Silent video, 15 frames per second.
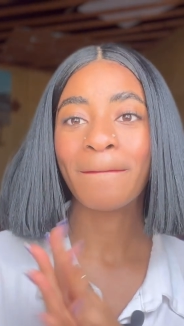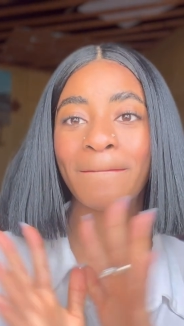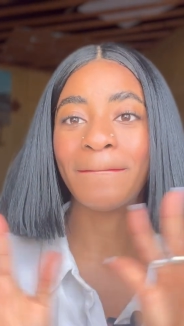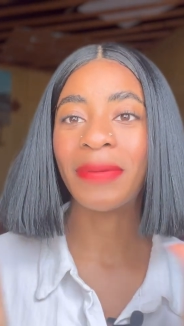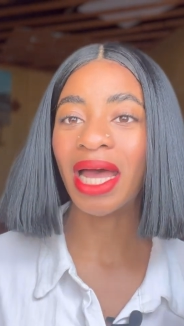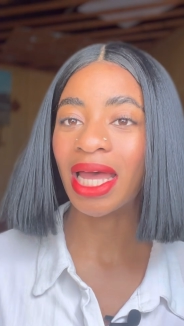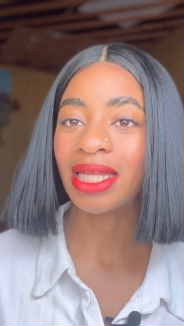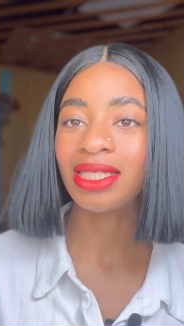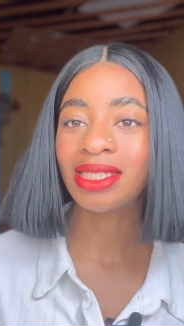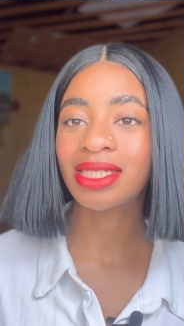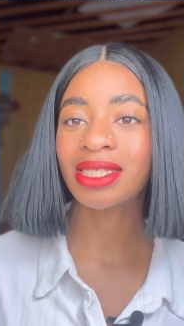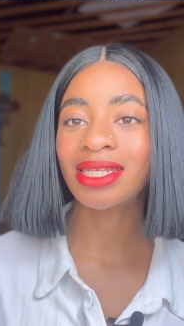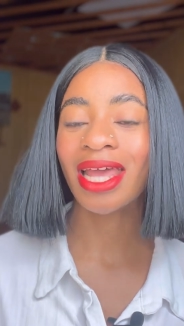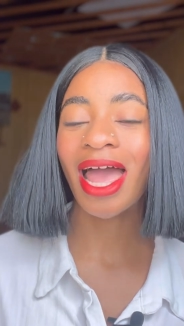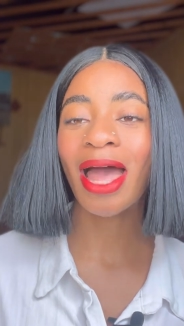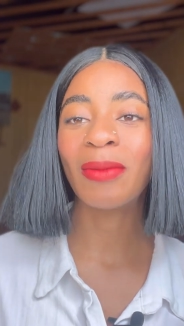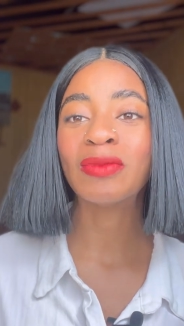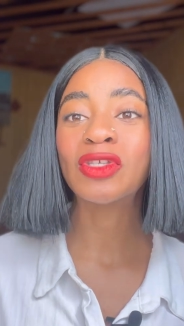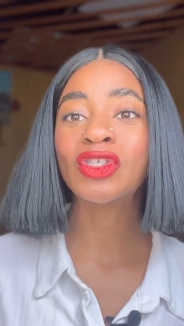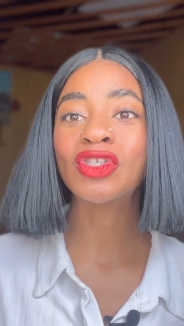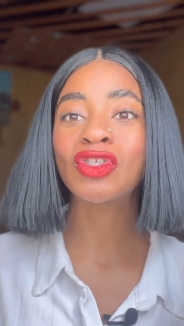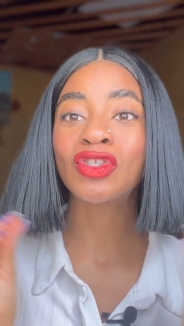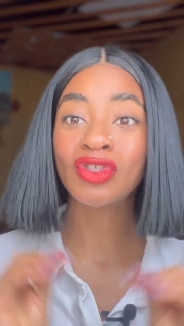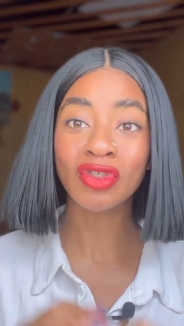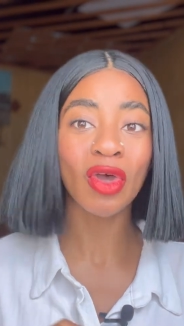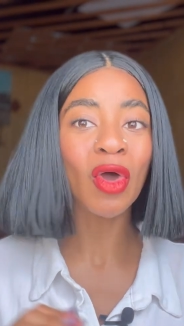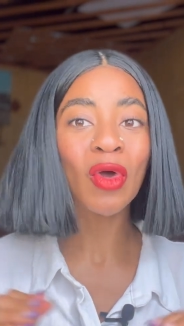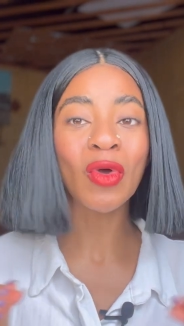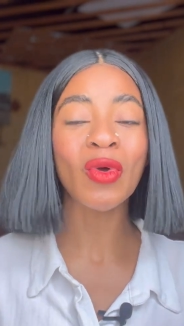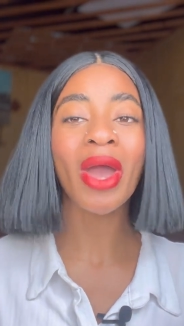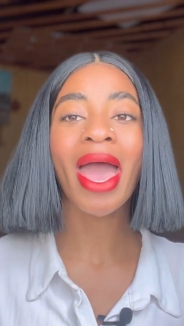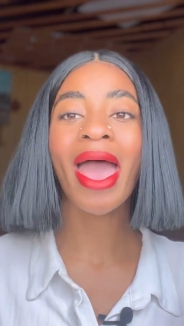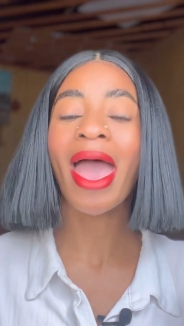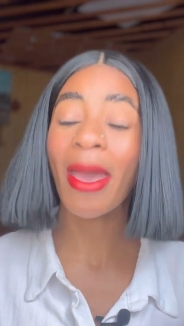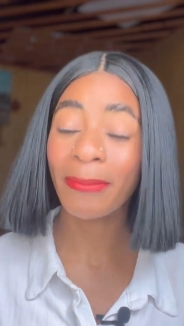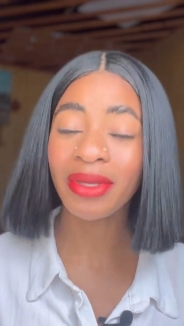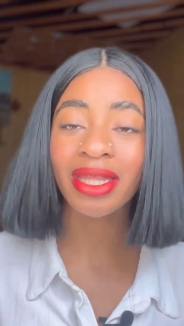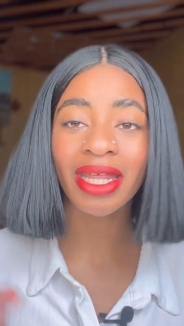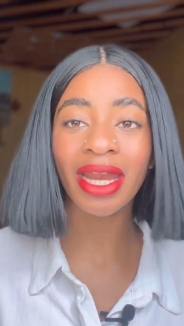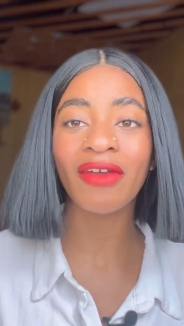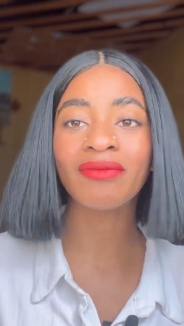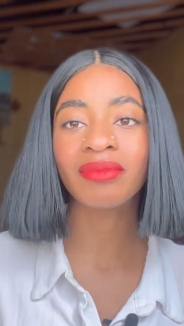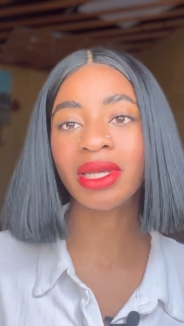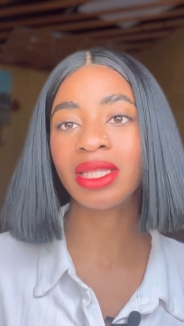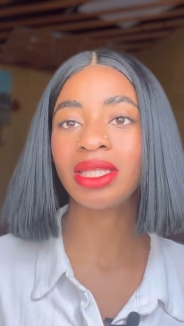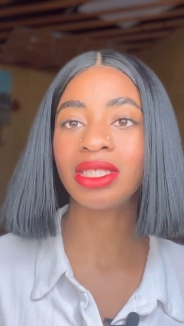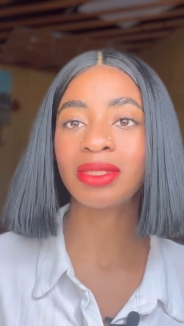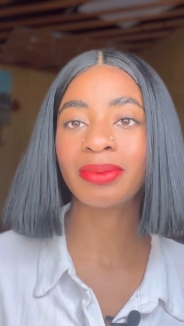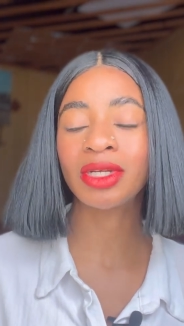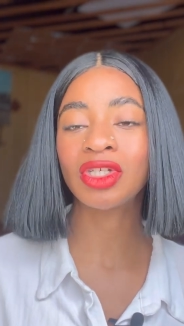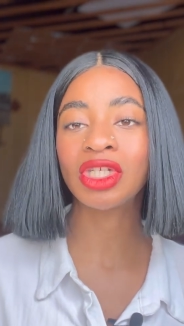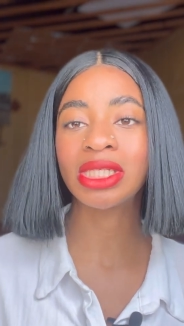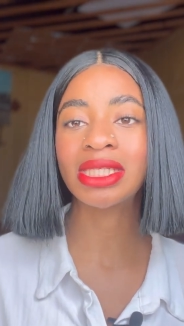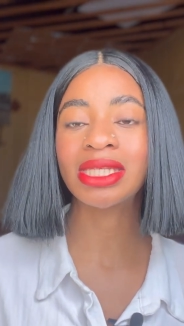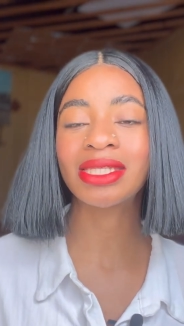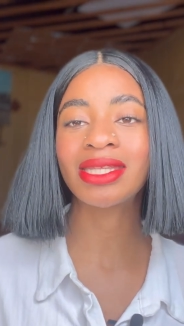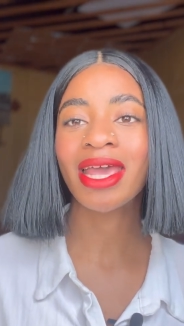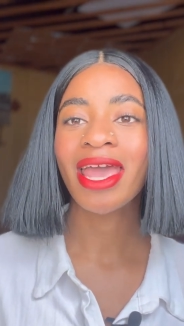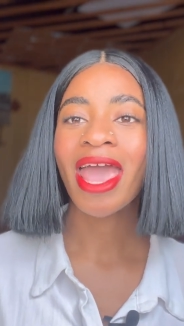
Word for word: but i'm so happy that i've made these purchases